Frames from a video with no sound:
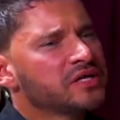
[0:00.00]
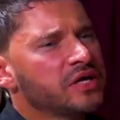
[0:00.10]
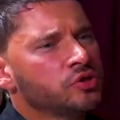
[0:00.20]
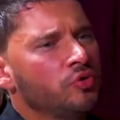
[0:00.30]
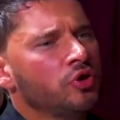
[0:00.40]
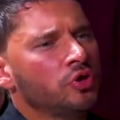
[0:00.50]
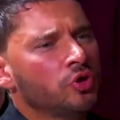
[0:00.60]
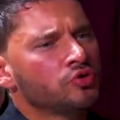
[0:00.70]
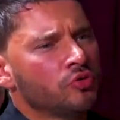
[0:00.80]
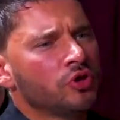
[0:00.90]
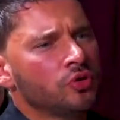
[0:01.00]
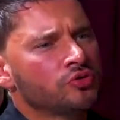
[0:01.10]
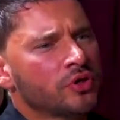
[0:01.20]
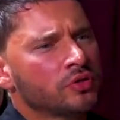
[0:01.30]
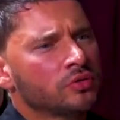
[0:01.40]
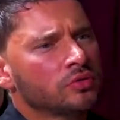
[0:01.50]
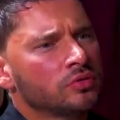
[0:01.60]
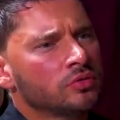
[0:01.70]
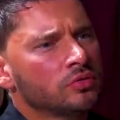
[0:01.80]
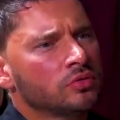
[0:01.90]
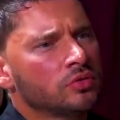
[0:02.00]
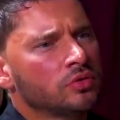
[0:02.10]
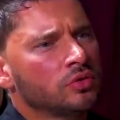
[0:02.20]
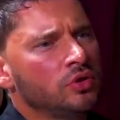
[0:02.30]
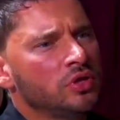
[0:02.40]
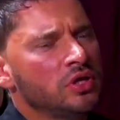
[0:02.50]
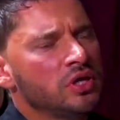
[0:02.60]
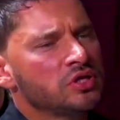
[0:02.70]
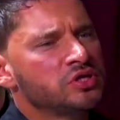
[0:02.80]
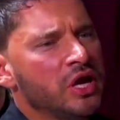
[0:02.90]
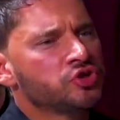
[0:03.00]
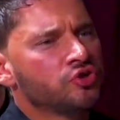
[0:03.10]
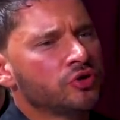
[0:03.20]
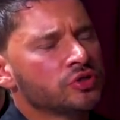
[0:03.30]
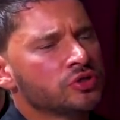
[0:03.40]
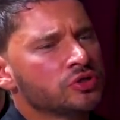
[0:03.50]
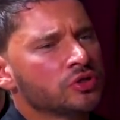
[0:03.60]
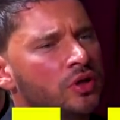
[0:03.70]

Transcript: guys like Tony, you know Tony Huge, right? I love Tony Huge. Do you think he's dangerous